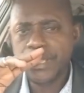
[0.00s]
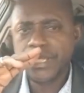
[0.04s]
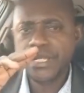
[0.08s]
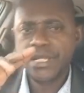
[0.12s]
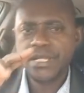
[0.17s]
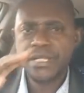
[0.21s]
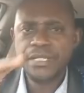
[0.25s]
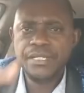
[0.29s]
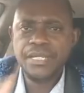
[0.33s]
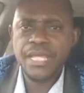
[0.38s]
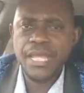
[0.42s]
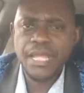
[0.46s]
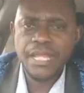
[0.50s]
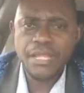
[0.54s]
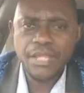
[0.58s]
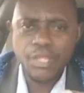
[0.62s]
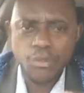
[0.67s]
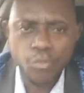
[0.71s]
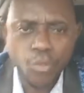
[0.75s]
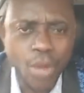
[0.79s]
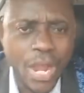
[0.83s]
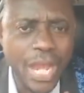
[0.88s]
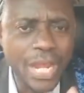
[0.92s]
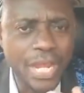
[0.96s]
Then
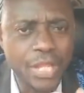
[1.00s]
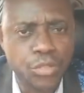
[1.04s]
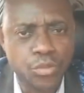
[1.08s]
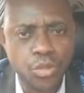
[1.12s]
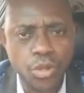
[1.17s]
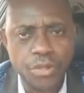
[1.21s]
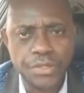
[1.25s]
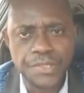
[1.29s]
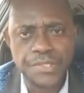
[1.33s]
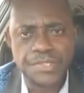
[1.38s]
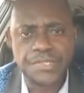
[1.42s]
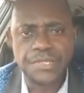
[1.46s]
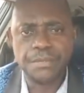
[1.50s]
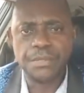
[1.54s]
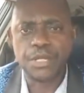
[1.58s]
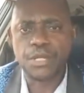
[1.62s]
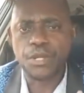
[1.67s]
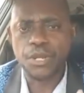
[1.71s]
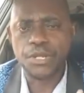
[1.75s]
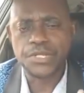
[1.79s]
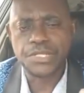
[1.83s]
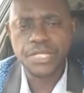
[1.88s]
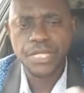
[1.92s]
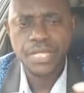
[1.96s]
why they talk this?
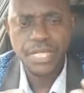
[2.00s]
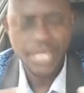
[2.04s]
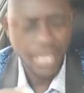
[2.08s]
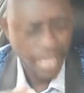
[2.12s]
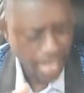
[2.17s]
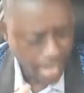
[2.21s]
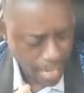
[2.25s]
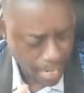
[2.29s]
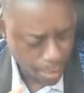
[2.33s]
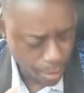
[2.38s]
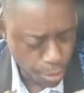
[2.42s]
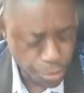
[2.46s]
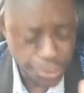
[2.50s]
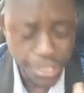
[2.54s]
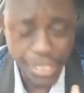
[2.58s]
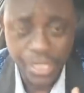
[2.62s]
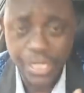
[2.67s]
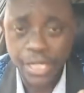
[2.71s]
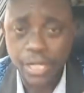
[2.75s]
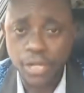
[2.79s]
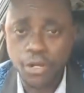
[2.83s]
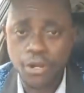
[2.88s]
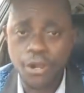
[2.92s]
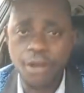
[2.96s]
Because I know say
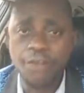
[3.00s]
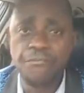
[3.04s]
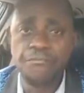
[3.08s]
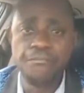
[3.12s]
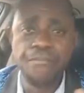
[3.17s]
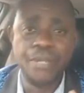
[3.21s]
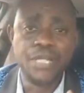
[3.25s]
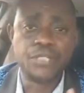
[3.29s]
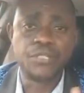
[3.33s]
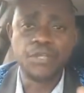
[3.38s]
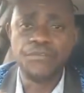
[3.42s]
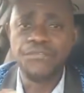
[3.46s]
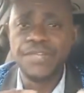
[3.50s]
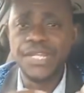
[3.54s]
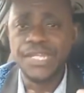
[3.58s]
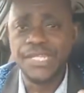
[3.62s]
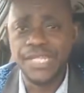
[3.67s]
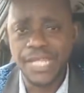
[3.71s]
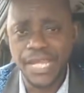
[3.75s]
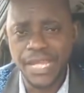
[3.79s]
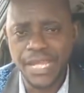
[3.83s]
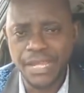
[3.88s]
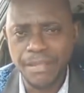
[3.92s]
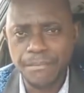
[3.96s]
the government of the
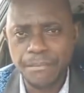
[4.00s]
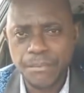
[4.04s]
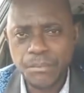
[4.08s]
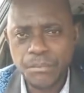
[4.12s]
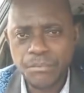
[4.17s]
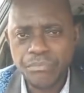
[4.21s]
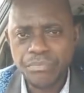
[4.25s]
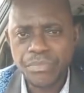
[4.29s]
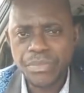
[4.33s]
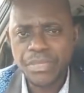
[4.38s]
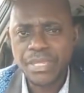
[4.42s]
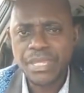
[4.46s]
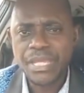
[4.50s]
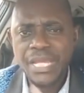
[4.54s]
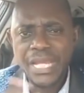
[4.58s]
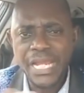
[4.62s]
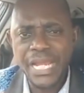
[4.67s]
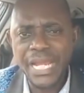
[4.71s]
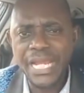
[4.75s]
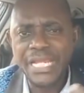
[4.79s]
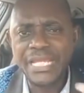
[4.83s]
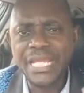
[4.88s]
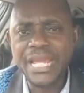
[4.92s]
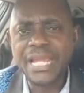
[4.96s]
day,
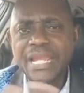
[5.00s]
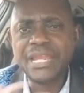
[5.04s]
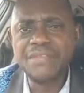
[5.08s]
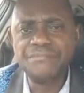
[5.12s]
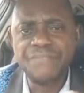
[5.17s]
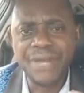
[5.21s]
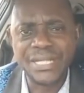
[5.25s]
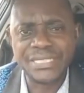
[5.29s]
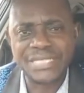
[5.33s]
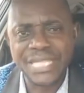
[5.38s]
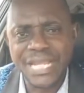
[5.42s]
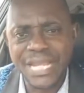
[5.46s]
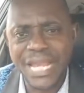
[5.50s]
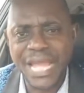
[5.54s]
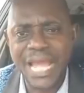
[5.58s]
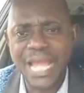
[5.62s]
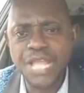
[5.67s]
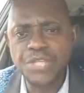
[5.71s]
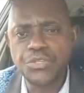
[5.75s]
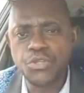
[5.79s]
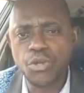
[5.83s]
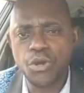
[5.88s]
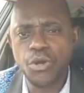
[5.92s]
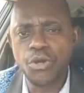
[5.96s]
if they
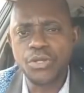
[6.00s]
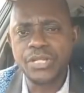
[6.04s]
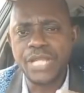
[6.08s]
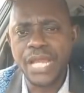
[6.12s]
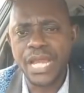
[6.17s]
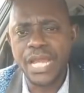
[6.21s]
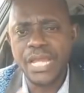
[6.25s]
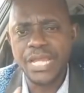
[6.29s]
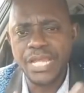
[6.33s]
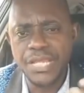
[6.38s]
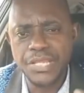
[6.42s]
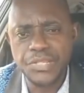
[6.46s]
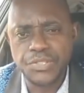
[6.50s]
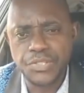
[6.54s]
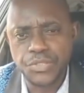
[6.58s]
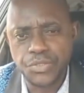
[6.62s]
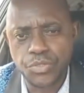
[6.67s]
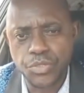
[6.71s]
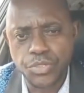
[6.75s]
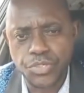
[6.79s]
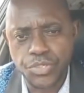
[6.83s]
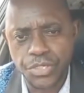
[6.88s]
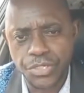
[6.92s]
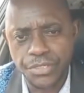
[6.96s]
revitalize under
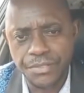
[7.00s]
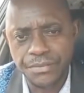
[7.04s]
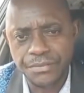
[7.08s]
institution,